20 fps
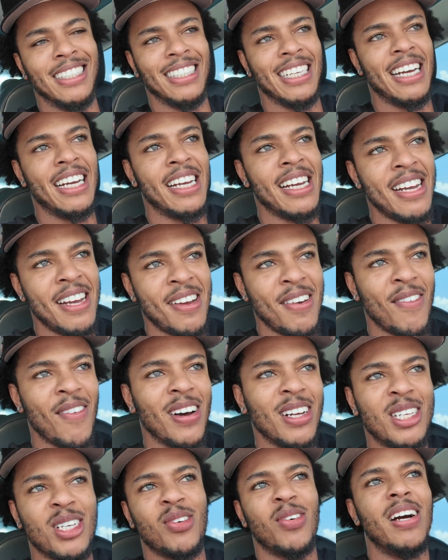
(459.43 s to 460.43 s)
Like,
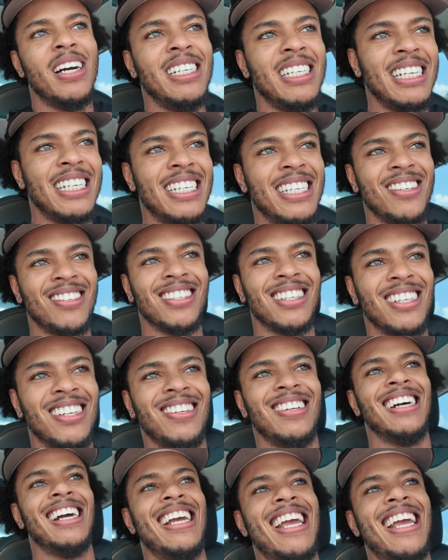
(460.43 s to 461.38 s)
what's crazy is there's literally a